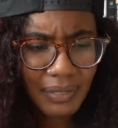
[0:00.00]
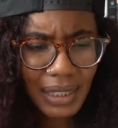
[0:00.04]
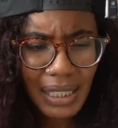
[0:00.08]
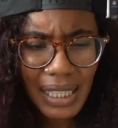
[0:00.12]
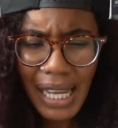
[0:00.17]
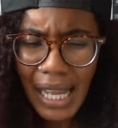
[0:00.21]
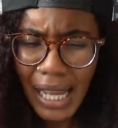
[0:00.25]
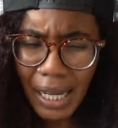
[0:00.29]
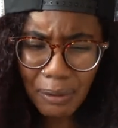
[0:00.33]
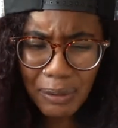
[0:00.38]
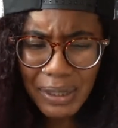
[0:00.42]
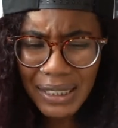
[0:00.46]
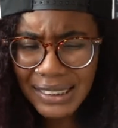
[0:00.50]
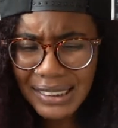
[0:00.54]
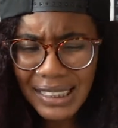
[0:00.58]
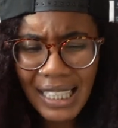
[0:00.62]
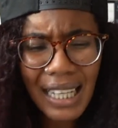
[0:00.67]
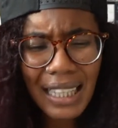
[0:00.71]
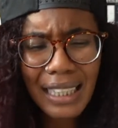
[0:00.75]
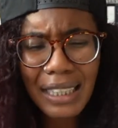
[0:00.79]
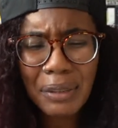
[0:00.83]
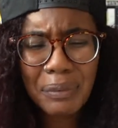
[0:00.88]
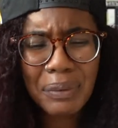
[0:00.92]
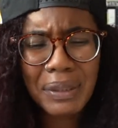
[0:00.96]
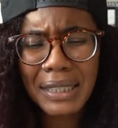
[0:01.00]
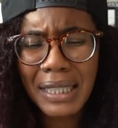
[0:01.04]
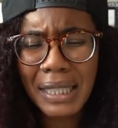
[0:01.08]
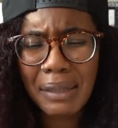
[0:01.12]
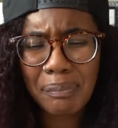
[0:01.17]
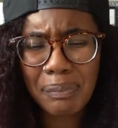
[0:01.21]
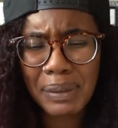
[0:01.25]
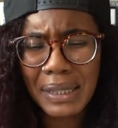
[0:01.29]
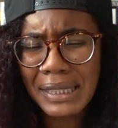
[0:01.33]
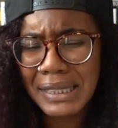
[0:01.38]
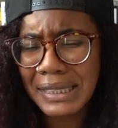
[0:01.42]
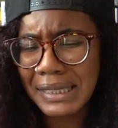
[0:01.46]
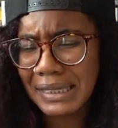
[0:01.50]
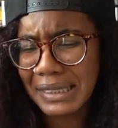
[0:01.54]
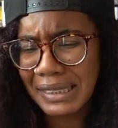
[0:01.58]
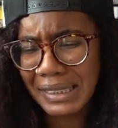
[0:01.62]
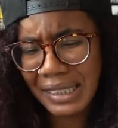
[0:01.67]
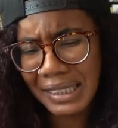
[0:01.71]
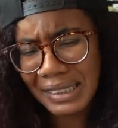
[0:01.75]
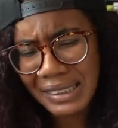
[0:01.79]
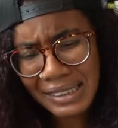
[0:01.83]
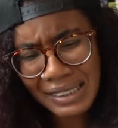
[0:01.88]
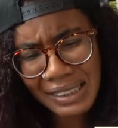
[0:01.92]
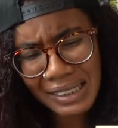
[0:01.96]
How exactly would that be
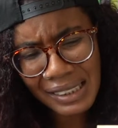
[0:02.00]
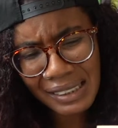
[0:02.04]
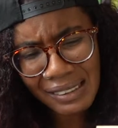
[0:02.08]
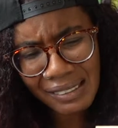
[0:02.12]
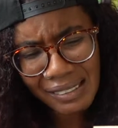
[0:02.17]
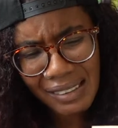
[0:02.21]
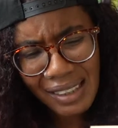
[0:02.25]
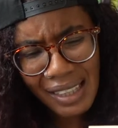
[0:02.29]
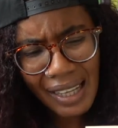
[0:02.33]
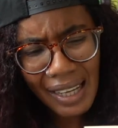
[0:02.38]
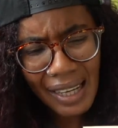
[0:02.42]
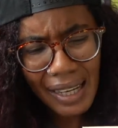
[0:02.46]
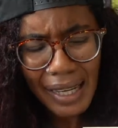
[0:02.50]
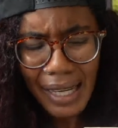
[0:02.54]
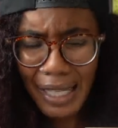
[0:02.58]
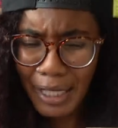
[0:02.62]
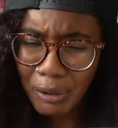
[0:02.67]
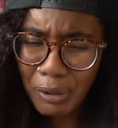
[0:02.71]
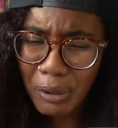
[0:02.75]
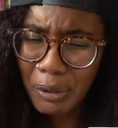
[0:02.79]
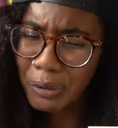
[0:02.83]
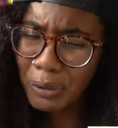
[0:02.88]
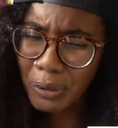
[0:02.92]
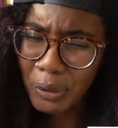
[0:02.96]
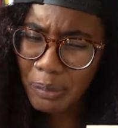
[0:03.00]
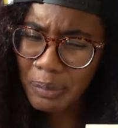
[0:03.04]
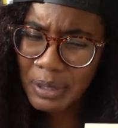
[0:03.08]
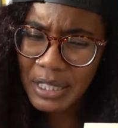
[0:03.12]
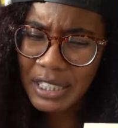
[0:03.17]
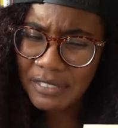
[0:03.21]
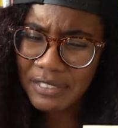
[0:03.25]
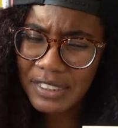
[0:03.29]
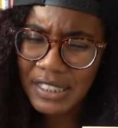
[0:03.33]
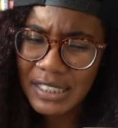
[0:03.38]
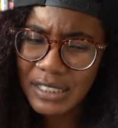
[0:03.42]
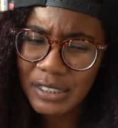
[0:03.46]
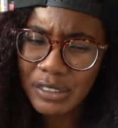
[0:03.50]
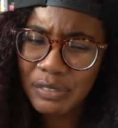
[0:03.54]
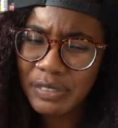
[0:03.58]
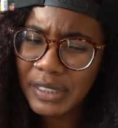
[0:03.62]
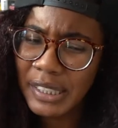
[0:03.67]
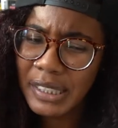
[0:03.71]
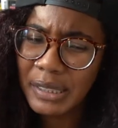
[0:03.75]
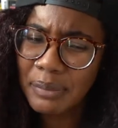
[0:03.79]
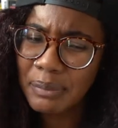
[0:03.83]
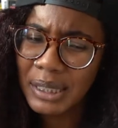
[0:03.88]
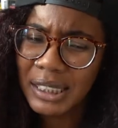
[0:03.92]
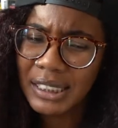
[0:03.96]
disgusting? Heteronormative is still
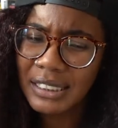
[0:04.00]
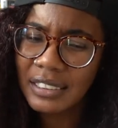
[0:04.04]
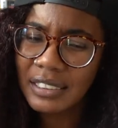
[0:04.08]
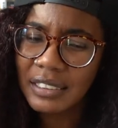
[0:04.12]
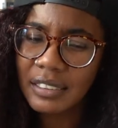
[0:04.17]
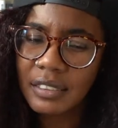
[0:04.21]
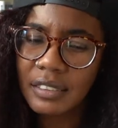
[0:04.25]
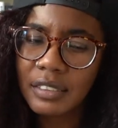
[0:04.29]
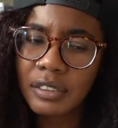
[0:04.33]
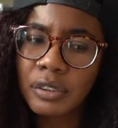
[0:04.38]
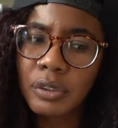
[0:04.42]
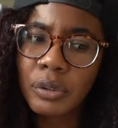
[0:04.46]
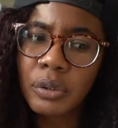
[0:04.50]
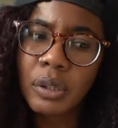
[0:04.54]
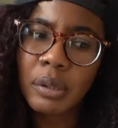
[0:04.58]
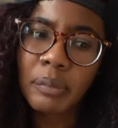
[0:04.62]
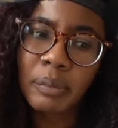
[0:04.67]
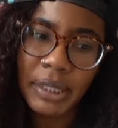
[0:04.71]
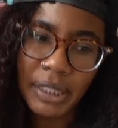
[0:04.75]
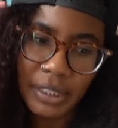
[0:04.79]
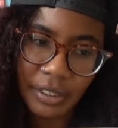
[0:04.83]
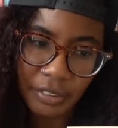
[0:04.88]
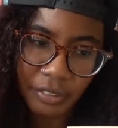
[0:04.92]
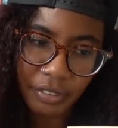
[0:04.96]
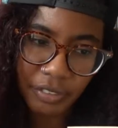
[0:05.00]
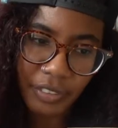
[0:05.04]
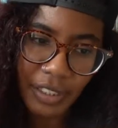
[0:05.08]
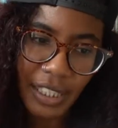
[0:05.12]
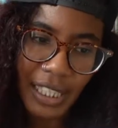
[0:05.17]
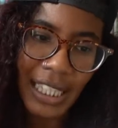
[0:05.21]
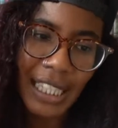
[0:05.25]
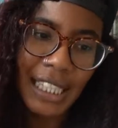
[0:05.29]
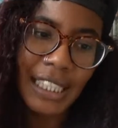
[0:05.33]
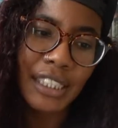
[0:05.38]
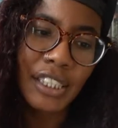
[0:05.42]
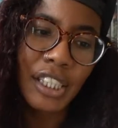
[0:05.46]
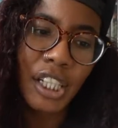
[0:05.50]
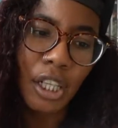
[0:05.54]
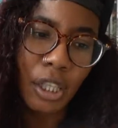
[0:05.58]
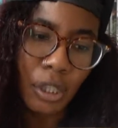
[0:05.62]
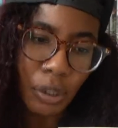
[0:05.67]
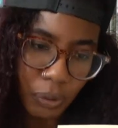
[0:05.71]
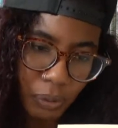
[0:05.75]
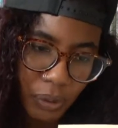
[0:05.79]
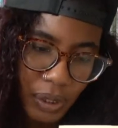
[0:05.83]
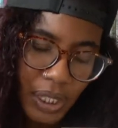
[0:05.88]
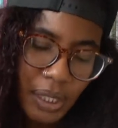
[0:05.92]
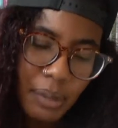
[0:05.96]
very much normative. I
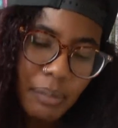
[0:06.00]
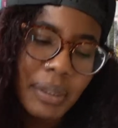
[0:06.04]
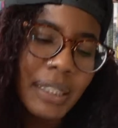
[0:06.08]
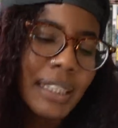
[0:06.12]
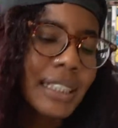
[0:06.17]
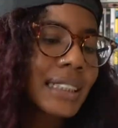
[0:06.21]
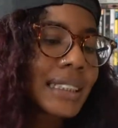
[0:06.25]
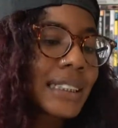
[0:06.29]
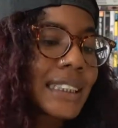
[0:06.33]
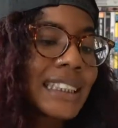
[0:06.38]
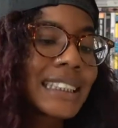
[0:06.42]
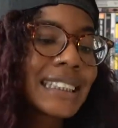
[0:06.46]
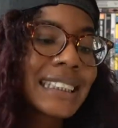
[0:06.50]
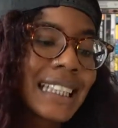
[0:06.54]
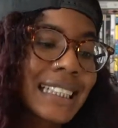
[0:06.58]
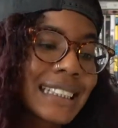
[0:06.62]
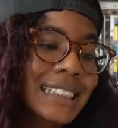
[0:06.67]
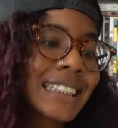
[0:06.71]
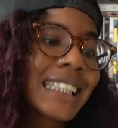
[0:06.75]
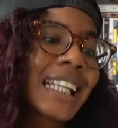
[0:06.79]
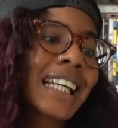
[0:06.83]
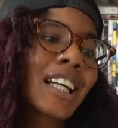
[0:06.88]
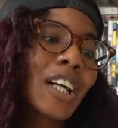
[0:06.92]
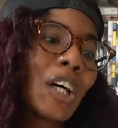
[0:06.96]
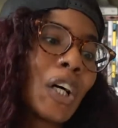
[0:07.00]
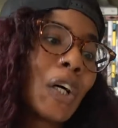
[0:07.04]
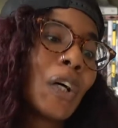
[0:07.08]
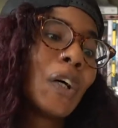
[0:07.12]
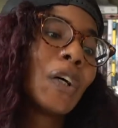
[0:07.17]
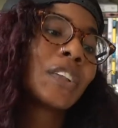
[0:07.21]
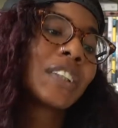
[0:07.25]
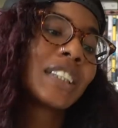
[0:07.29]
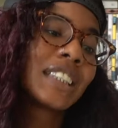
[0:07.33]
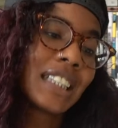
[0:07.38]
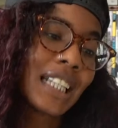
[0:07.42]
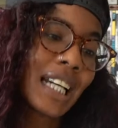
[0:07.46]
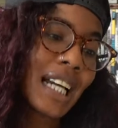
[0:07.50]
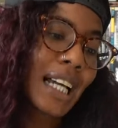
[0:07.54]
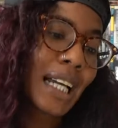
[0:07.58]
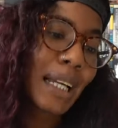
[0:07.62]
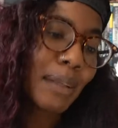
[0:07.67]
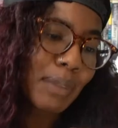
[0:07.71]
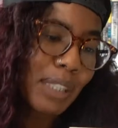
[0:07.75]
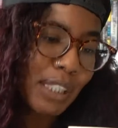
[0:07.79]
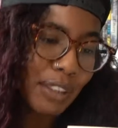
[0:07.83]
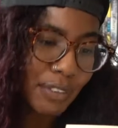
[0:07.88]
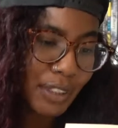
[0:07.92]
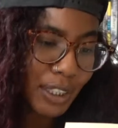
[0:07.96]
know, because she says that all the
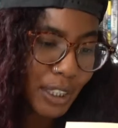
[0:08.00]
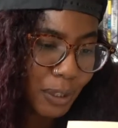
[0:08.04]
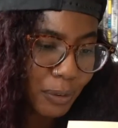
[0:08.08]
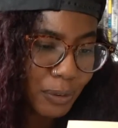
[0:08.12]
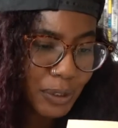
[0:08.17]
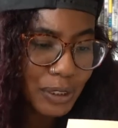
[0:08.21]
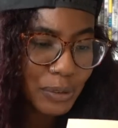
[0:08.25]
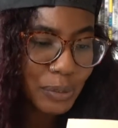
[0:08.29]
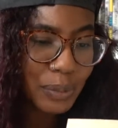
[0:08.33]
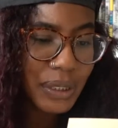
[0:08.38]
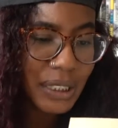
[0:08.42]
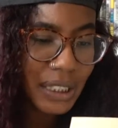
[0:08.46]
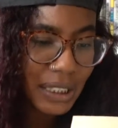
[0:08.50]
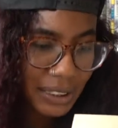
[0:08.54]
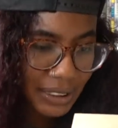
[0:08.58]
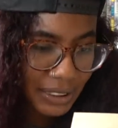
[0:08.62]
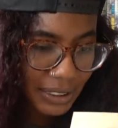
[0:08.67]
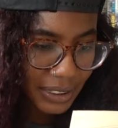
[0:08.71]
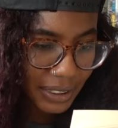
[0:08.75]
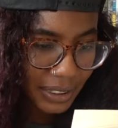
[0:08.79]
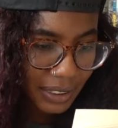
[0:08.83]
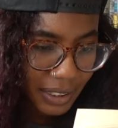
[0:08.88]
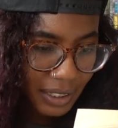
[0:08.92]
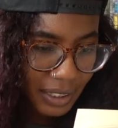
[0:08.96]
time, even though it's redundant.